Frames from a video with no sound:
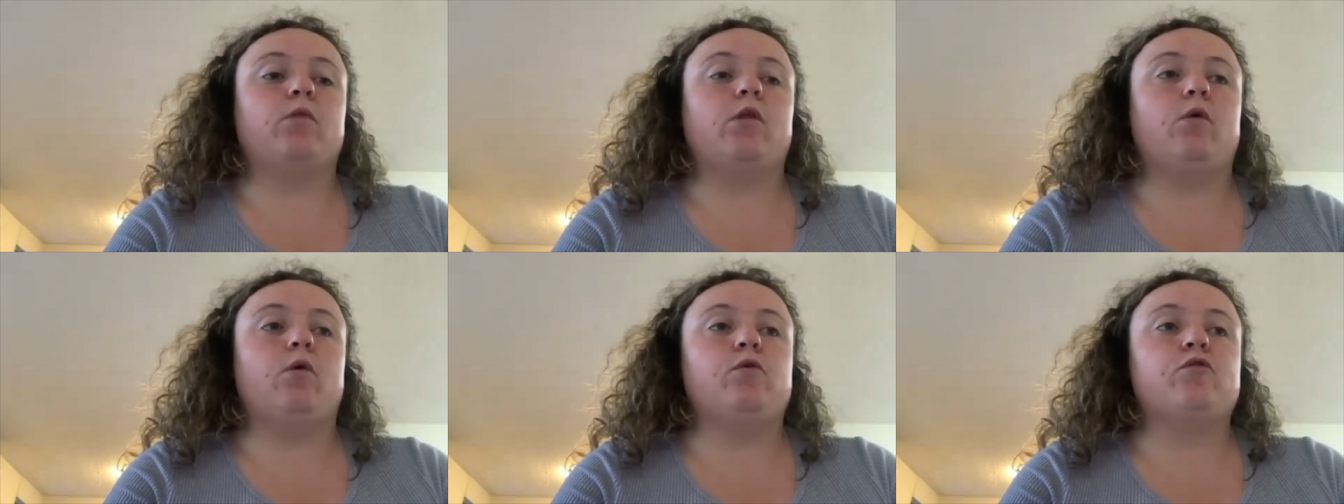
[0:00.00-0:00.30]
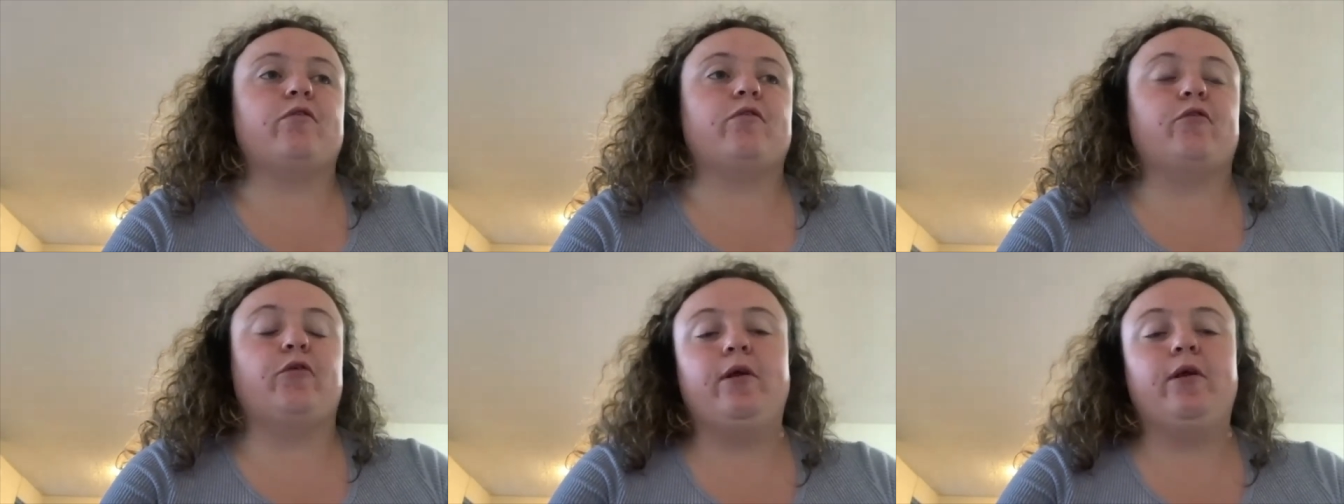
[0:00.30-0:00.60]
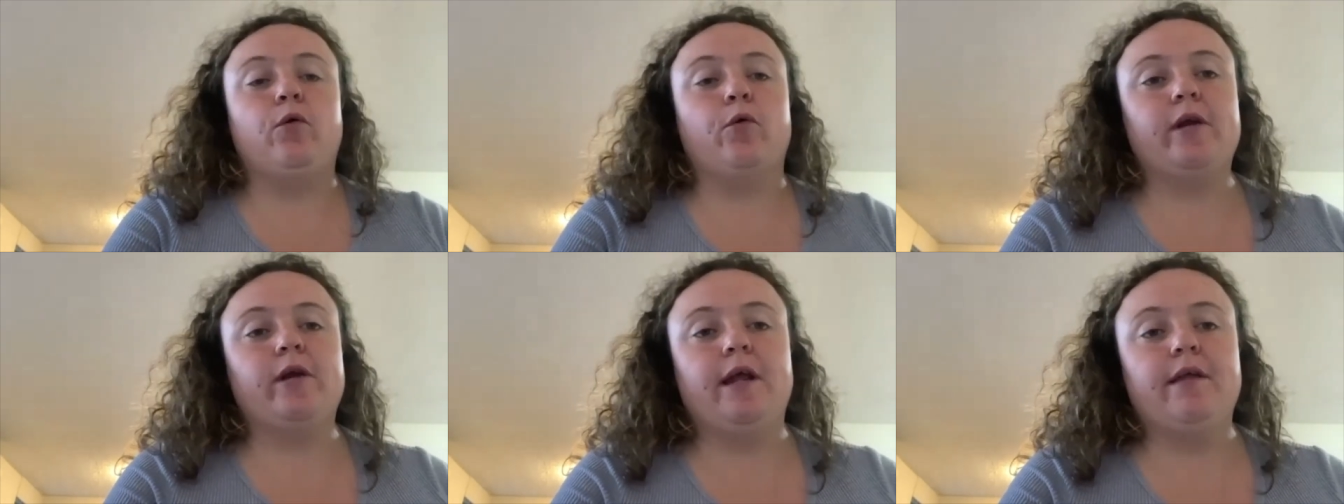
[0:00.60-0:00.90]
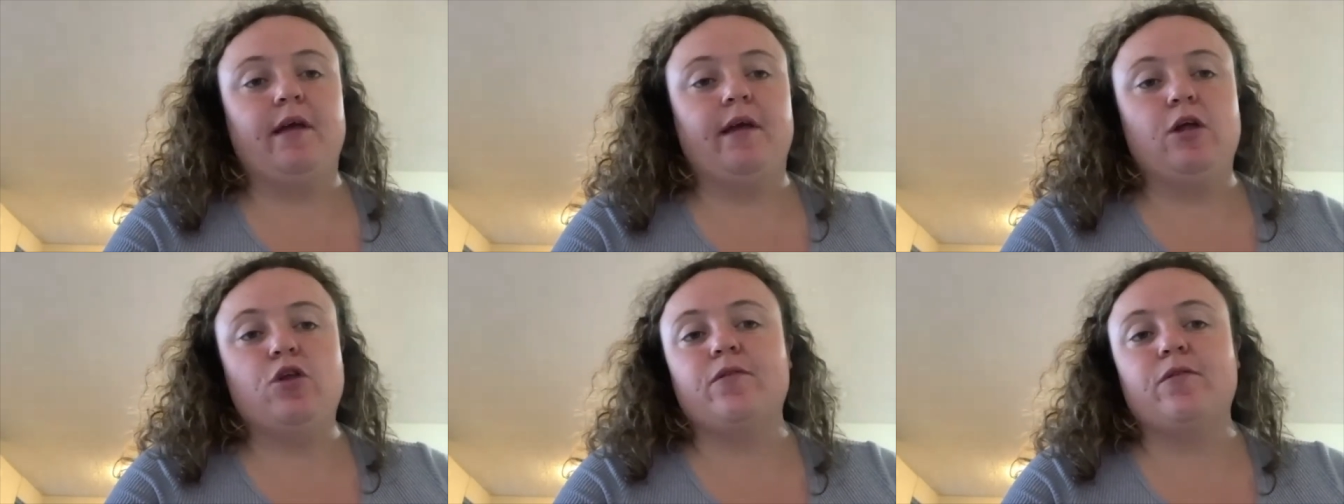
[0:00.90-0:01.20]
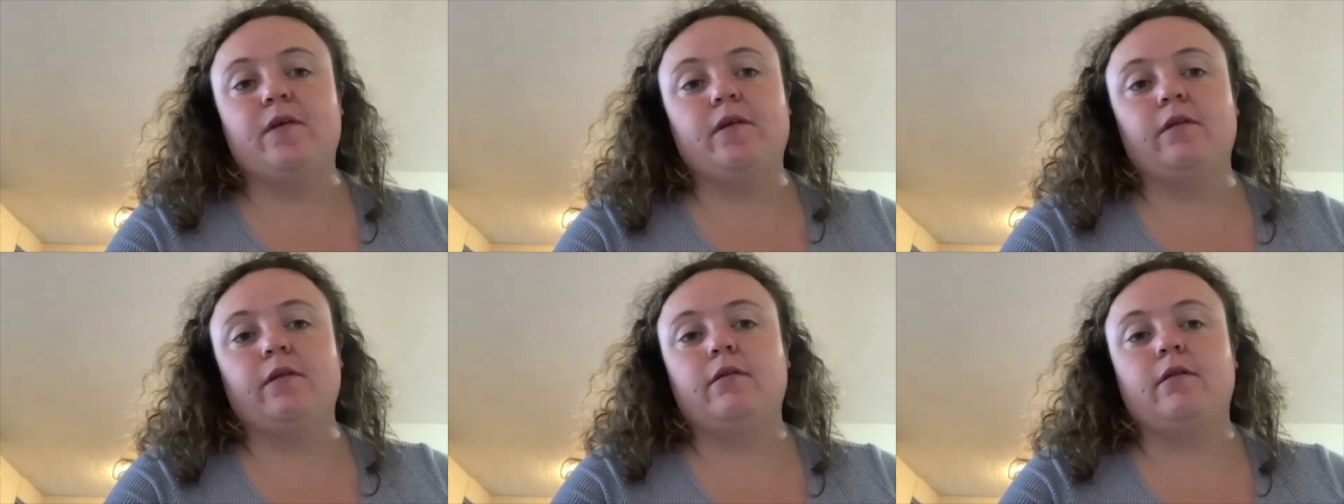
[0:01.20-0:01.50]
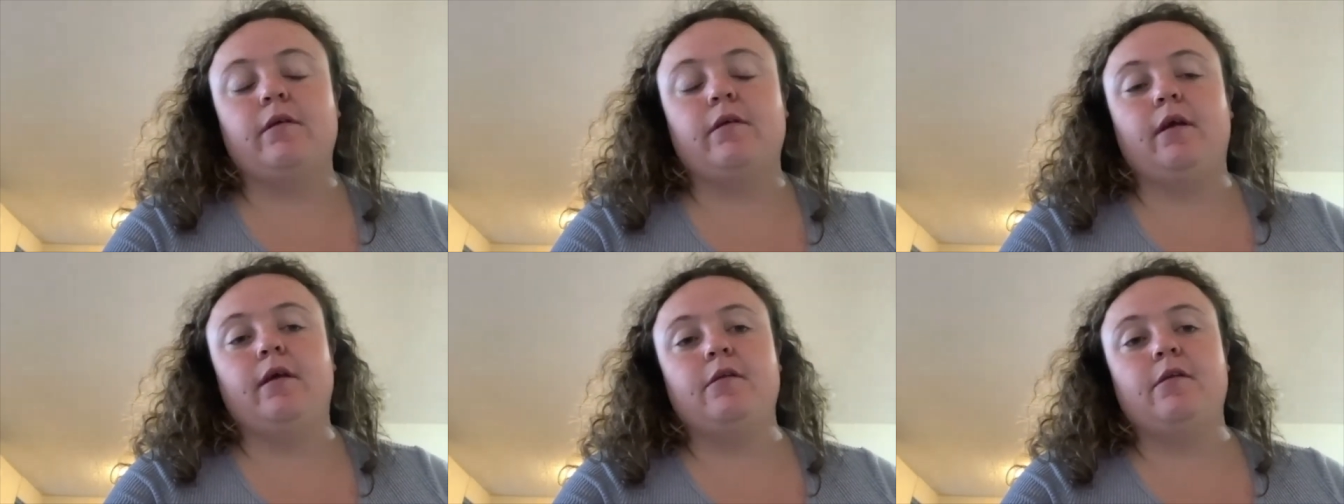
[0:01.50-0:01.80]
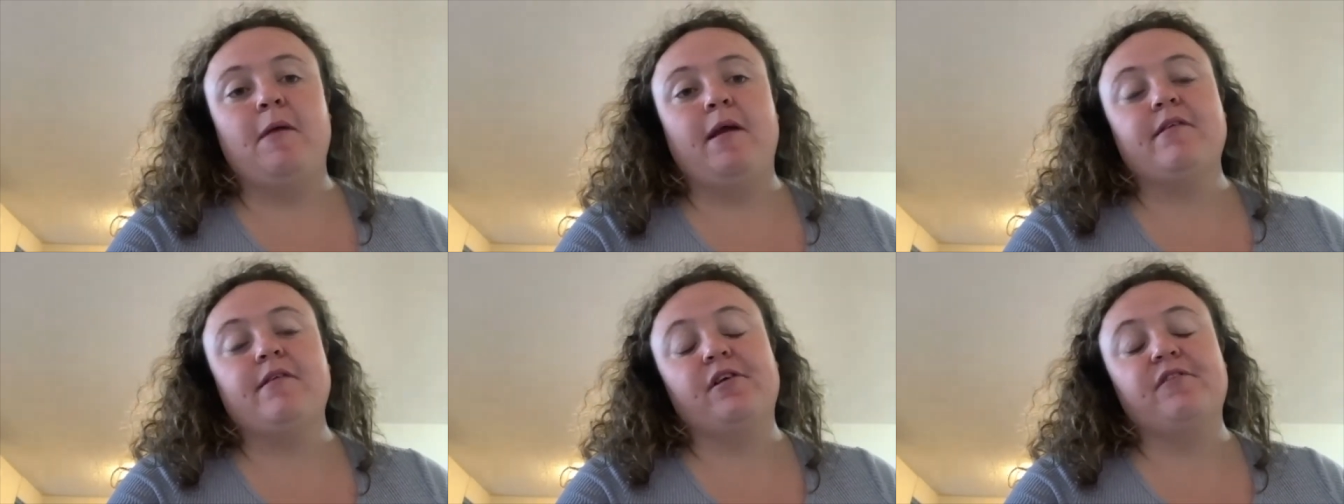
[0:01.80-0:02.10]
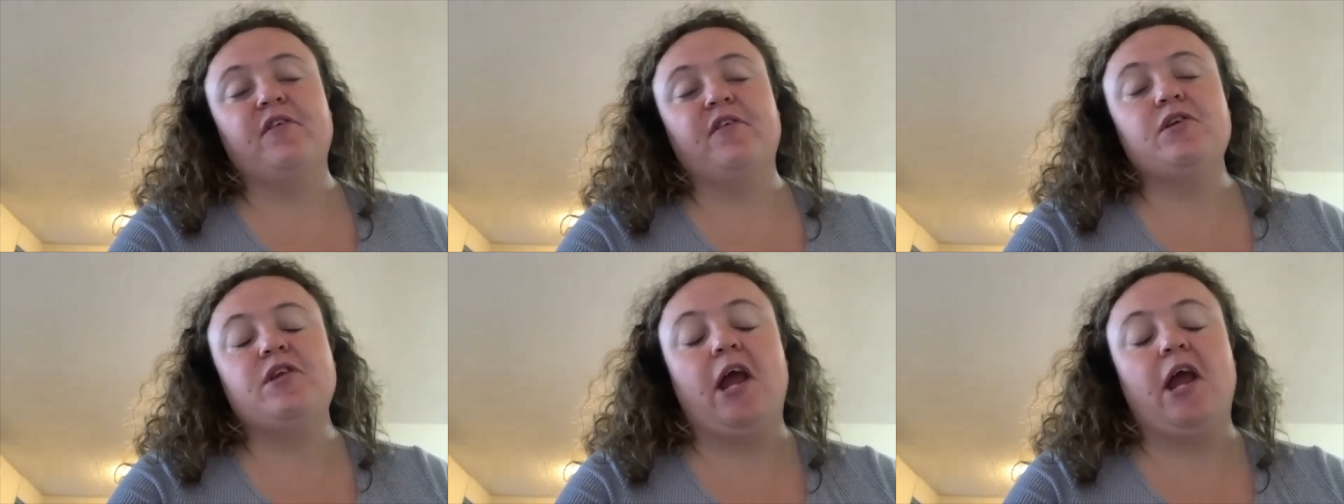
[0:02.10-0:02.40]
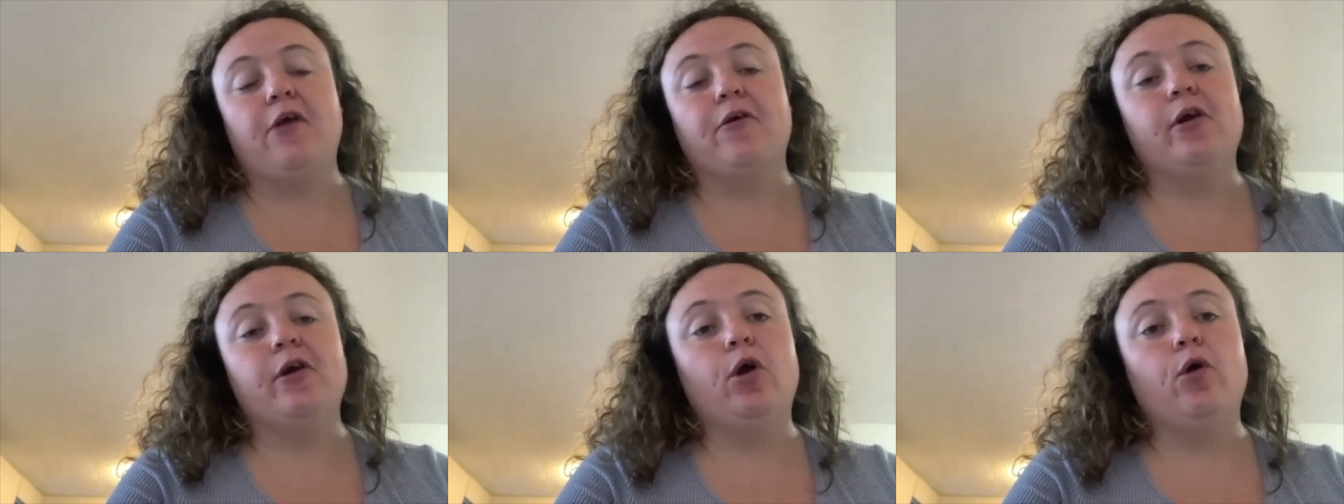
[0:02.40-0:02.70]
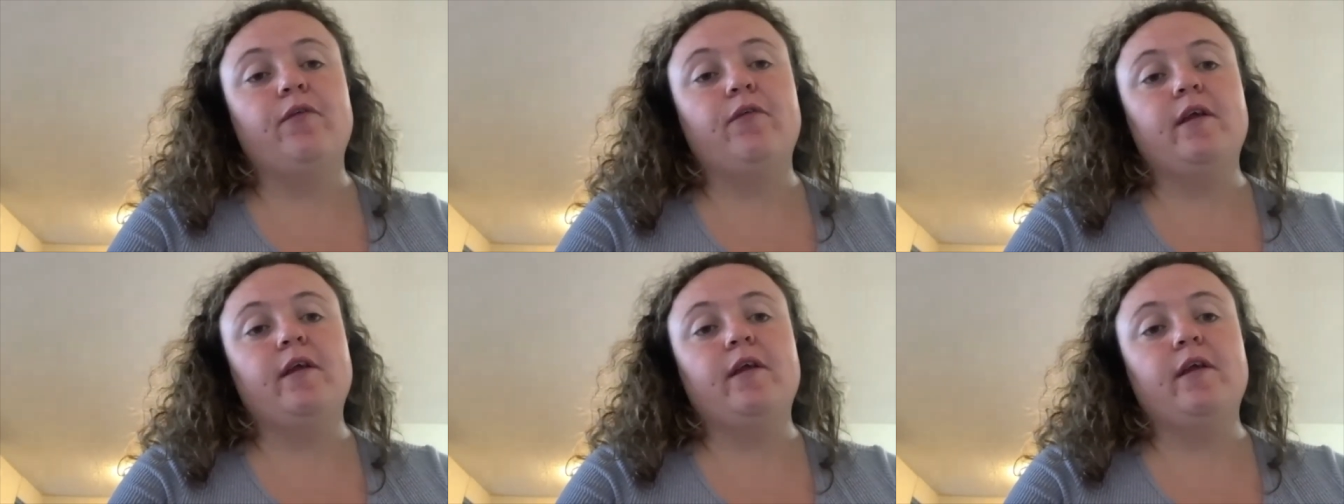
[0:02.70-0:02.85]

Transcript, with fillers: which is a great organization that is based out of Ontario